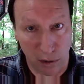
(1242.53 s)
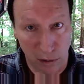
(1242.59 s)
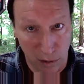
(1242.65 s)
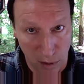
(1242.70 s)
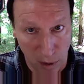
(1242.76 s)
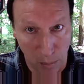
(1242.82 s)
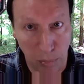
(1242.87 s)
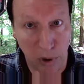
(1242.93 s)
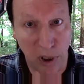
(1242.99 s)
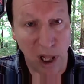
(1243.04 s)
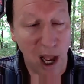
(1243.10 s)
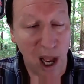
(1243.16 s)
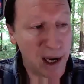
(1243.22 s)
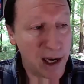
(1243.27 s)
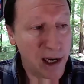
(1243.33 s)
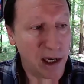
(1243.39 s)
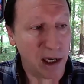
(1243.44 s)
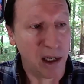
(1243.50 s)

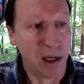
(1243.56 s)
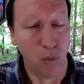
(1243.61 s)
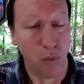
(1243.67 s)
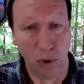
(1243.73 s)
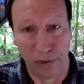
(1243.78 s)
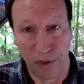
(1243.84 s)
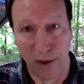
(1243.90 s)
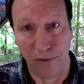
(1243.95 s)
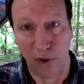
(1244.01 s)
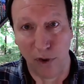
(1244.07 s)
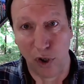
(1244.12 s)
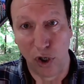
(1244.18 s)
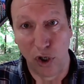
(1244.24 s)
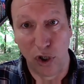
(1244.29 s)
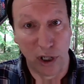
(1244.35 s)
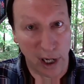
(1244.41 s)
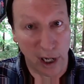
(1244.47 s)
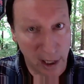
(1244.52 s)
applying what they've
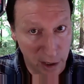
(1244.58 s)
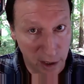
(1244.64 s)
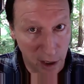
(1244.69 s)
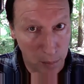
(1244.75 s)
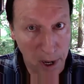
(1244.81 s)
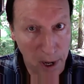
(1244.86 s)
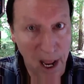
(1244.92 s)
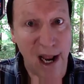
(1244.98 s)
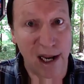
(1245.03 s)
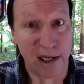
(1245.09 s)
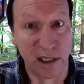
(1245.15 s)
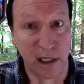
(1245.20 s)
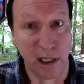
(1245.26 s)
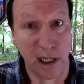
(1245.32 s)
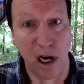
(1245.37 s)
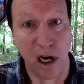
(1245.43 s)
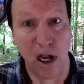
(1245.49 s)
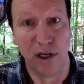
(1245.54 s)
learned and they're passing
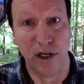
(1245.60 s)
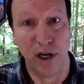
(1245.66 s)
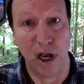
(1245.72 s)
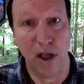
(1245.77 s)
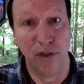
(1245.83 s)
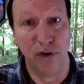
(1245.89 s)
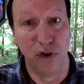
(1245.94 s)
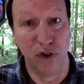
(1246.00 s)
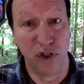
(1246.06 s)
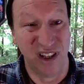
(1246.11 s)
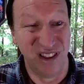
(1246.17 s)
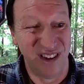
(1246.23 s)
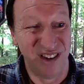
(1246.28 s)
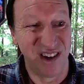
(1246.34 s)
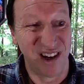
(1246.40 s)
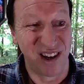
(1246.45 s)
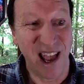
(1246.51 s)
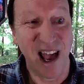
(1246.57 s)
it on to others. And
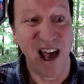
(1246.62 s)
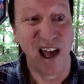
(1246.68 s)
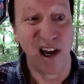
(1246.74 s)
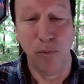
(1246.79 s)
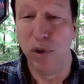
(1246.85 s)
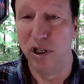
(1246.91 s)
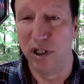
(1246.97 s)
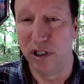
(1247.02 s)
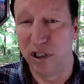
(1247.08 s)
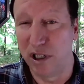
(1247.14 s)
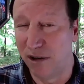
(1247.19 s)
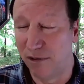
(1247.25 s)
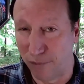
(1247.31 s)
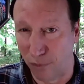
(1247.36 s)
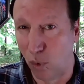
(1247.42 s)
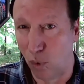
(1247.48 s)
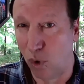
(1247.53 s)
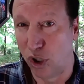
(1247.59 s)
there's accountability
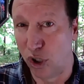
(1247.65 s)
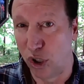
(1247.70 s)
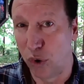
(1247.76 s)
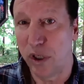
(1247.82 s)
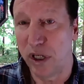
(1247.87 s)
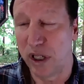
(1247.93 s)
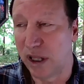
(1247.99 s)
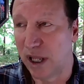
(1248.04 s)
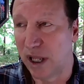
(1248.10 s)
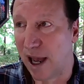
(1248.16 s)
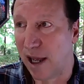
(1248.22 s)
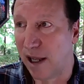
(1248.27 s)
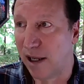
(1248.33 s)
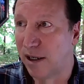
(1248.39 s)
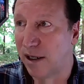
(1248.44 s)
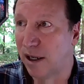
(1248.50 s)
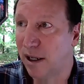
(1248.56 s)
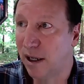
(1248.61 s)
for doing that.
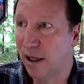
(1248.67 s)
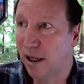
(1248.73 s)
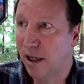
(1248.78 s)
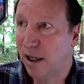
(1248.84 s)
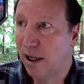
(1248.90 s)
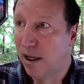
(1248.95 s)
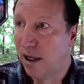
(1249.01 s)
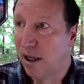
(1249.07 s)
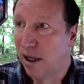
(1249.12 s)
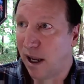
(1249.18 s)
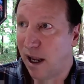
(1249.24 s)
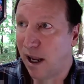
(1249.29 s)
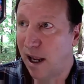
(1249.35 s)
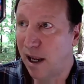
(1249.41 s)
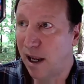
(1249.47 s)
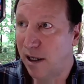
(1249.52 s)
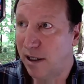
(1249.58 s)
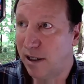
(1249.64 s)

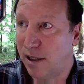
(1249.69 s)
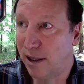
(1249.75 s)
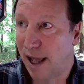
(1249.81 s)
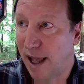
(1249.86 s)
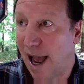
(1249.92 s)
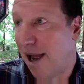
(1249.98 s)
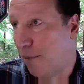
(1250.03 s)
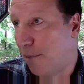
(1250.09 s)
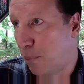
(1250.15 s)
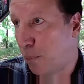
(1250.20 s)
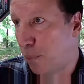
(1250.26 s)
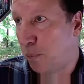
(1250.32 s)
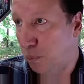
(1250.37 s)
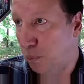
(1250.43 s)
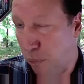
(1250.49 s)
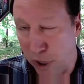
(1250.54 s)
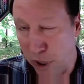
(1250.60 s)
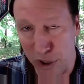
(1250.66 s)
And that
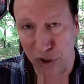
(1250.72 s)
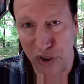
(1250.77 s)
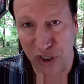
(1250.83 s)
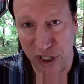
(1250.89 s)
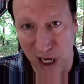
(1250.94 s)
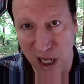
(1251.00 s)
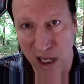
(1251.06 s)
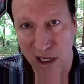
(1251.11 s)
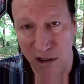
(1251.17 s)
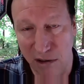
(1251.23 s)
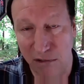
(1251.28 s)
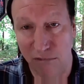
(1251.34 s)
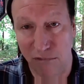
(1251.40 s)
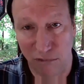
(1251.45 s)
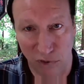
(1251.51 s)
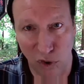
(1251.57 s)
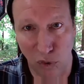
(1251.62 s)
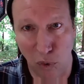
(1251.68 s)
builds in
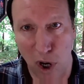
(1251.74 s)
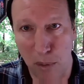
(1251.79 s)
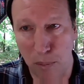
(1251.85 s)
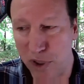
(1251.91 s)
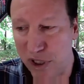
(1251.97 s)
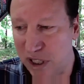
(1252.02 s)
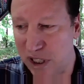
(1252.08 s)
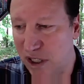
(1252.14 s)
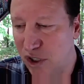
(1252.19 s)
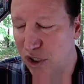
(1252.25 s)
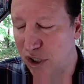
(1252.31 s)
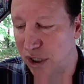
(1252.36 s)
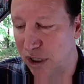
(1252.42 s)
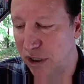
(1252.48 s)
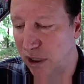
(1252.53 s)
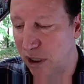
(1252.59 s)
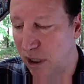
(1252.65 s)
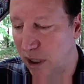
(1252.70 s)
the
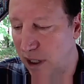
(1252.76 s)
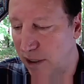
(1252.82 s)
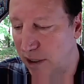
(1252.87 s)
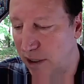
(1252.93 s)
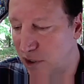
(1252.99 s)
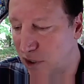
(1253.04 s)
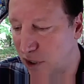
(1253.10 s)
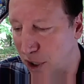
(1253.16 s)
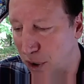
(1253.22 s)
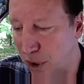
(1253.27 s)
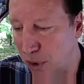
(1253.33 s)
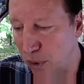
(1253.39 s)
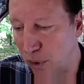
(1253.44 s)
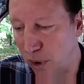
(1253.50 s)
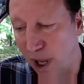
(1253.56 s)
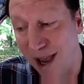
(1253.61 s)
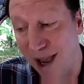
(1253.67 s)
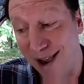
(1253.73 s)
repetition. And so,
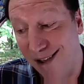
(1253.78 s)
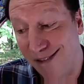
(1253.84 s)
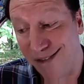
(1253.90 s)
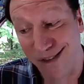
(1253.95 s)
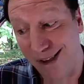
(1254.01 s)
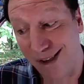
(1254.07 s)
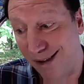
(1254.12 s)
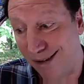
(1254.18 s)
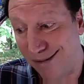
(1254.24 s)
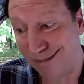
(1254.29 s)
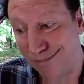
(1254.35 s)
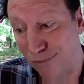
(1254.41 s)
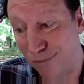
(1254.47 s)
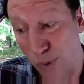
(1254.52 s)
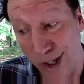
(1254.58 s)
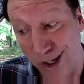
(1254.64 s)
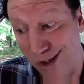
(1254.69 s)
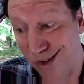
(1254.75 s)
yeah, I think
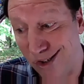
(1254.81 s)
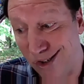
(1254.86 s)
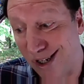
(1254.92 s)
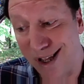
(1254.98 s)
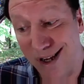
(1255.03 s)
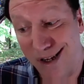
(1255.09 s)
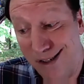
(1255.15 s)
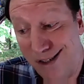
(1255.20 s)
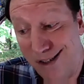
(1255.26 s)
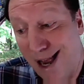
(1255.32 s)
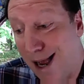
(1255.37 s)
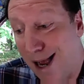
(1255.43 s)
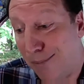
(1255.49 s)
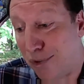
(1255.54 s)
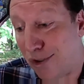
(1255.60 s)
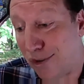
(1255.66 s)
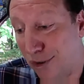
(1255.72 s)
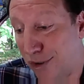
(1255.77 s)
what you said is
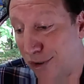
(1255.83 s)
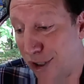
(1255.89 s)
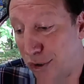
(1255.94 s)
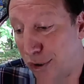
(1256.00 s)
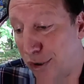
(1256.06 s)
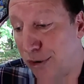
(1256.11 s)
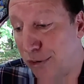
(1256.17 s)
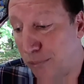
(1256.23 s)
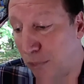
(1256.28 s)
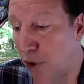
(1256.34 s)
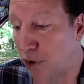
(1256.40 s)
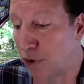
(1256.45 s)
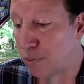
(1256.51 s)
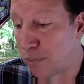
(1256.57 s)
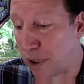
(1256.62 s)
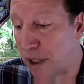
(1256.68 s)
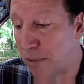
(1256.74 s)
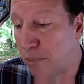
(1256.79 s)
absolutely true.
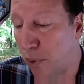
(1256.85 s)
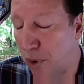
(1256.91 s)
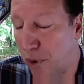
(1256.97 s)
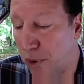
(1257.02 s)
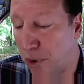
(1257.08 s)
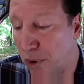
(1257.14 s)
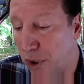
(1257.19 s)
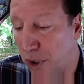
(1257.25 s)
Most people